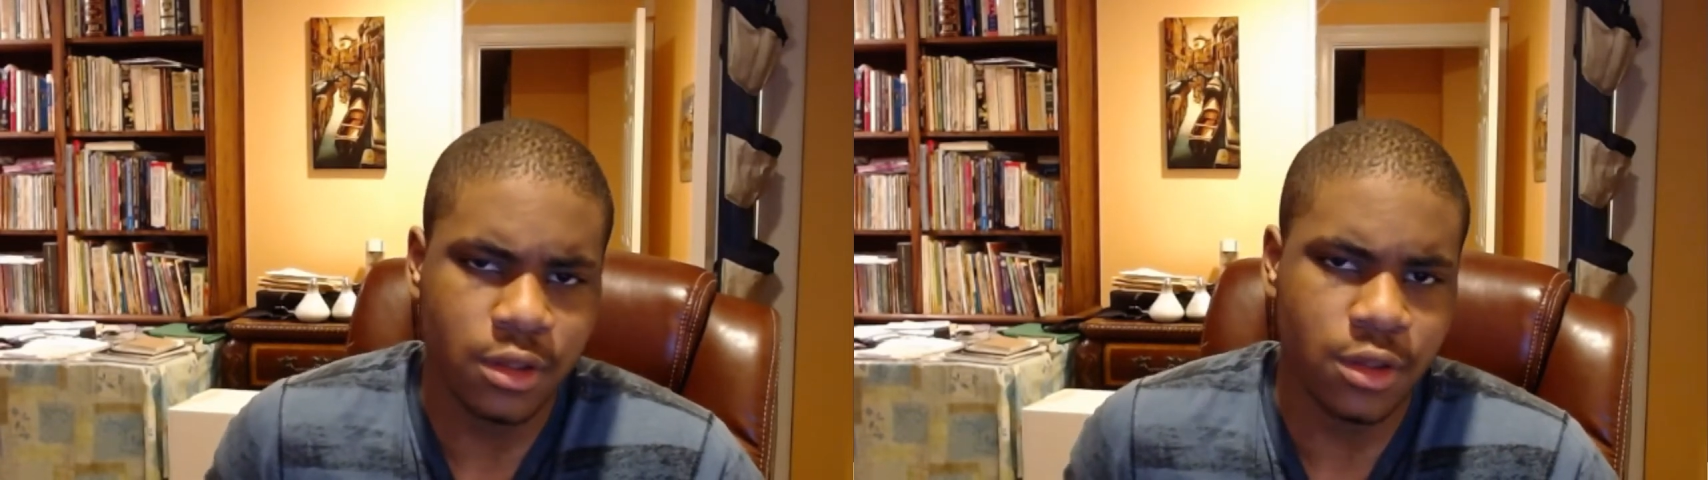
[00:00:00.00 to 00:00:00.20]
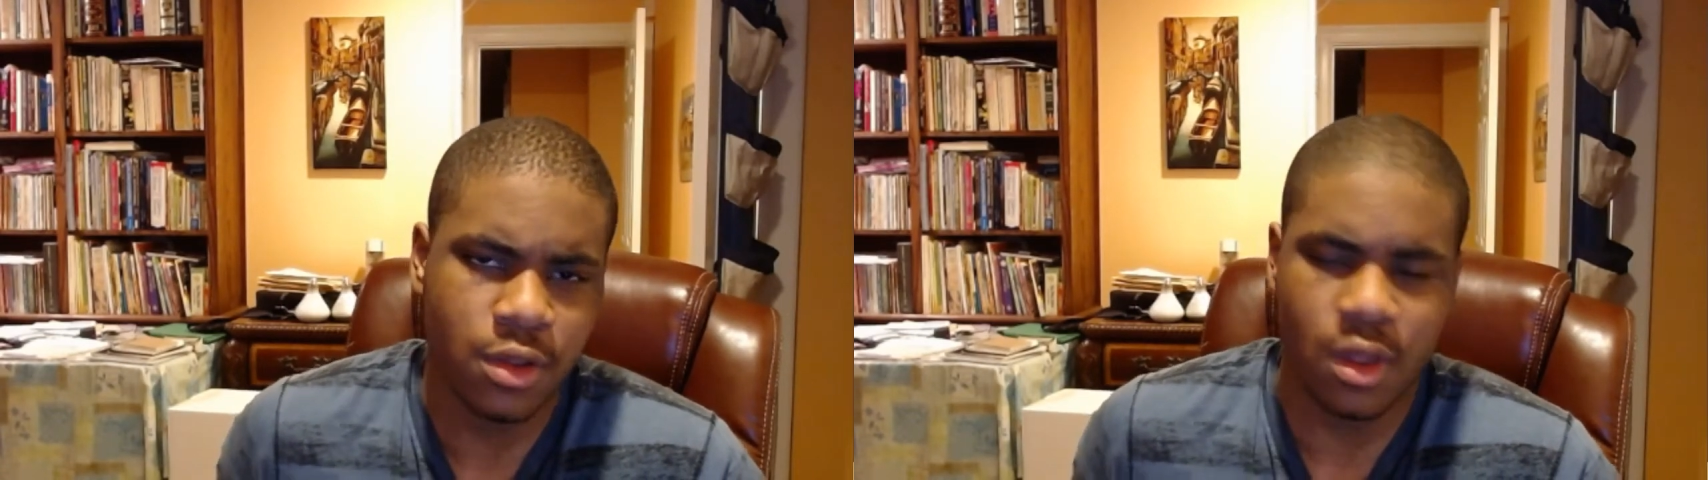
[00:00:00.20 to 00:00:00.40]

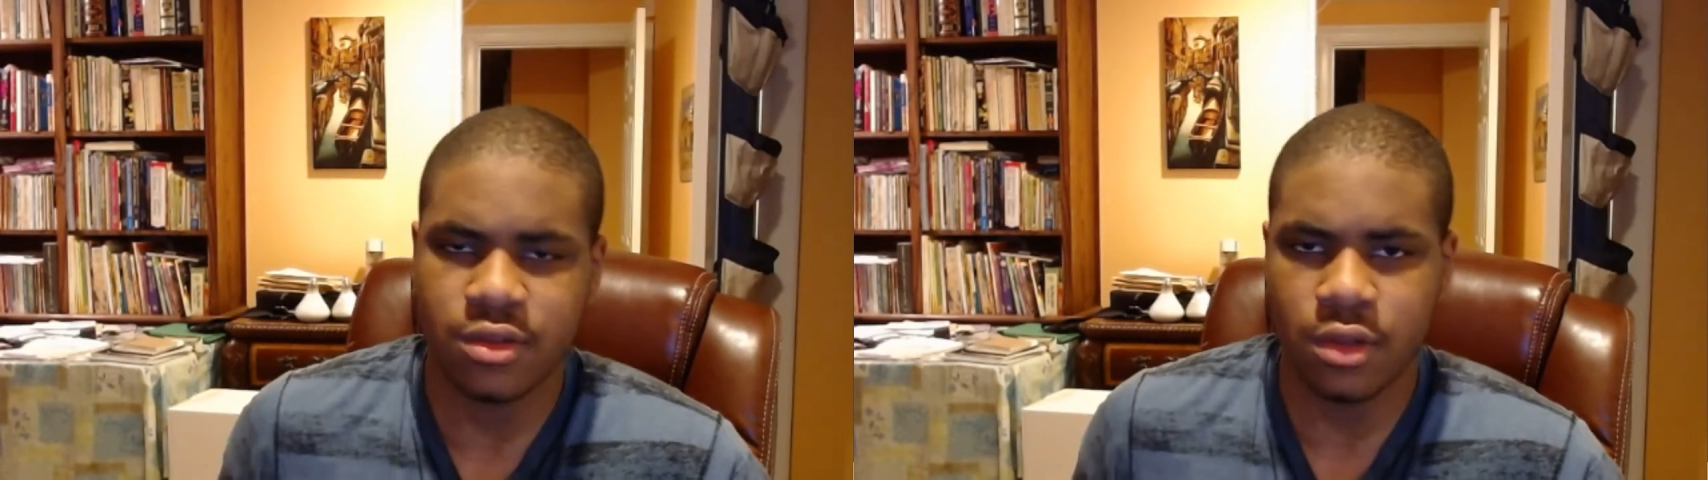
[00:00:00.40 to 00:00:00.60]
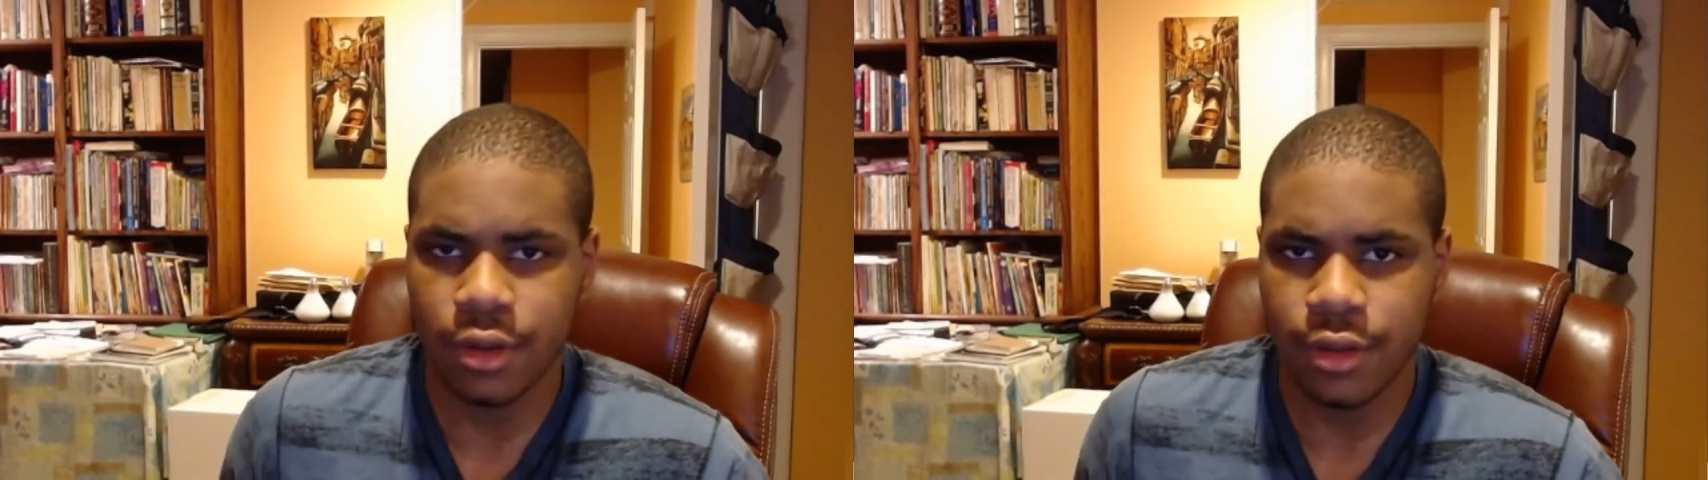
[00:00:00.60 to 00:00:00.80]
you think that's a
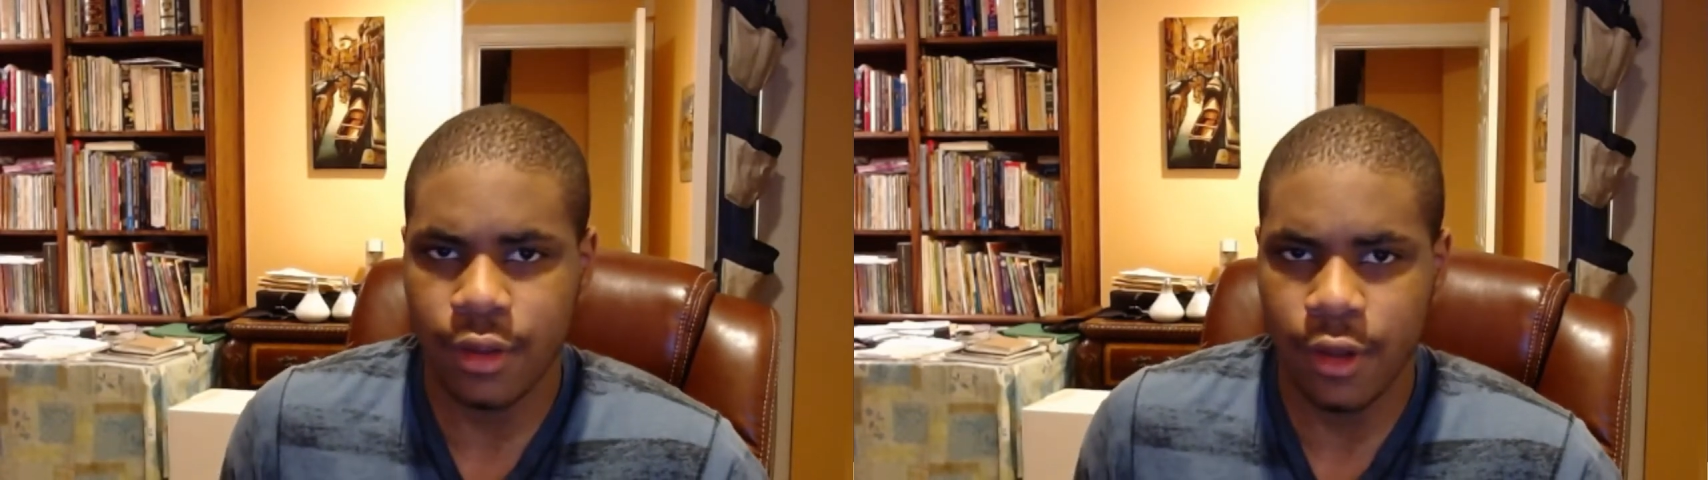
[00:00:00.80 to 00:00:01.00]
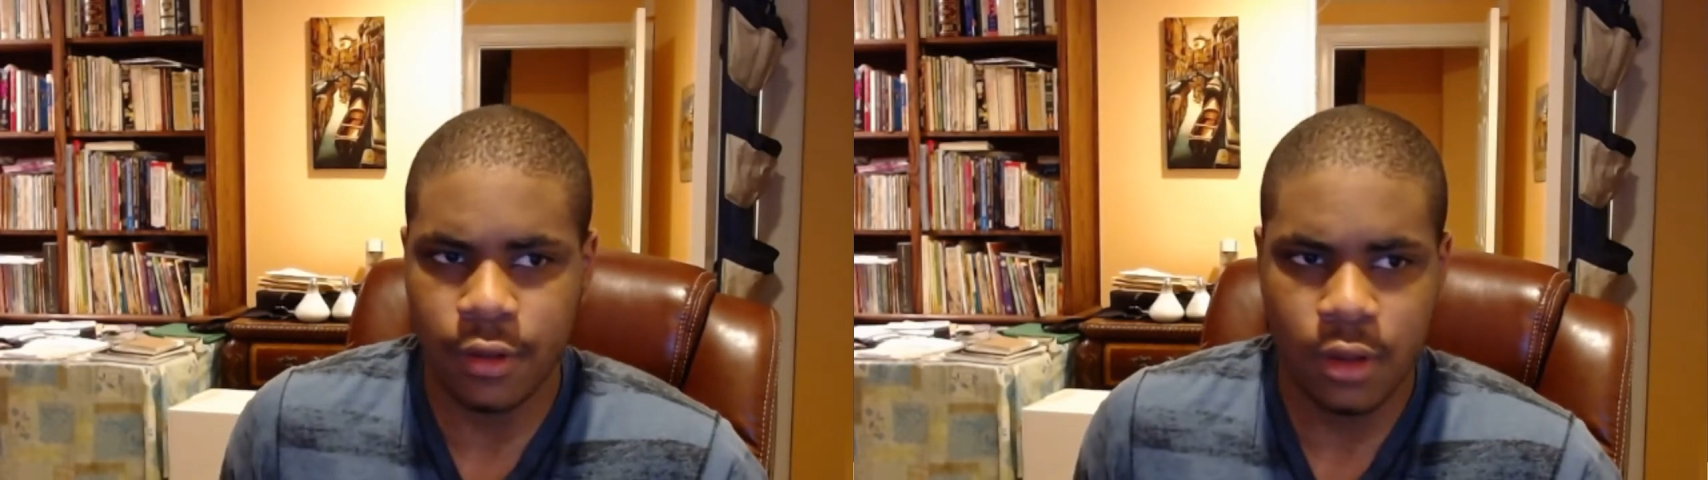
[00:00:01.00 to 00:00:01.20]
good
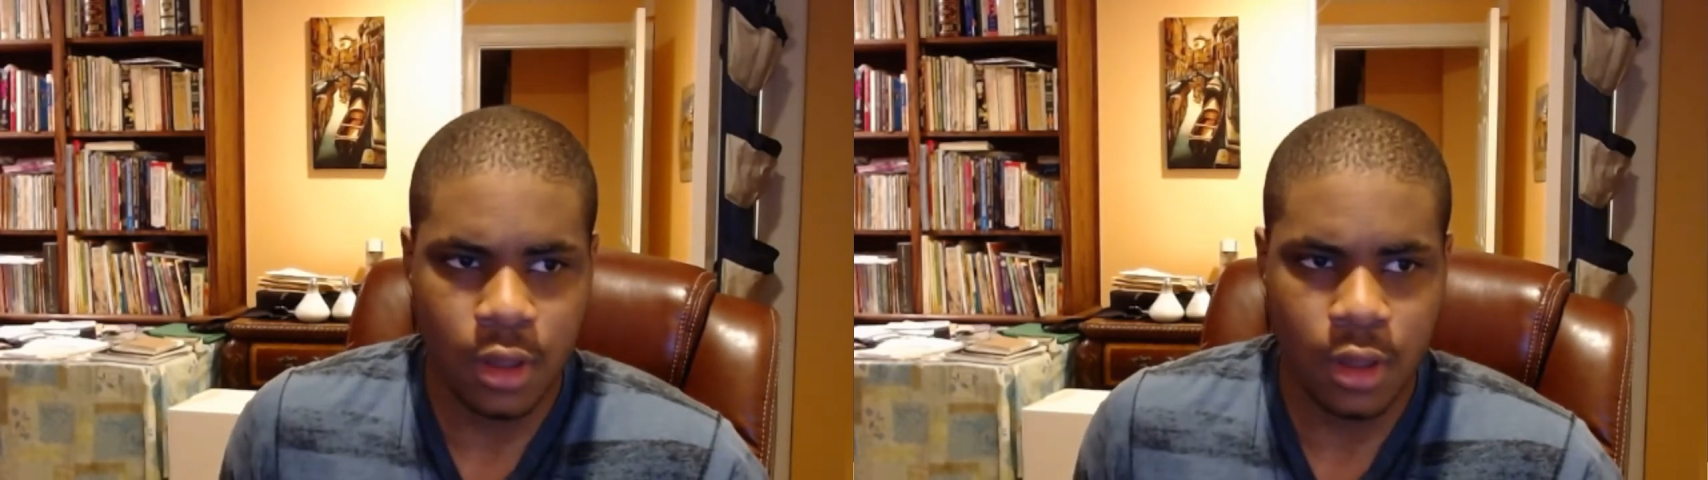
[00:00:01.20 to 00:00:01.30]
thing?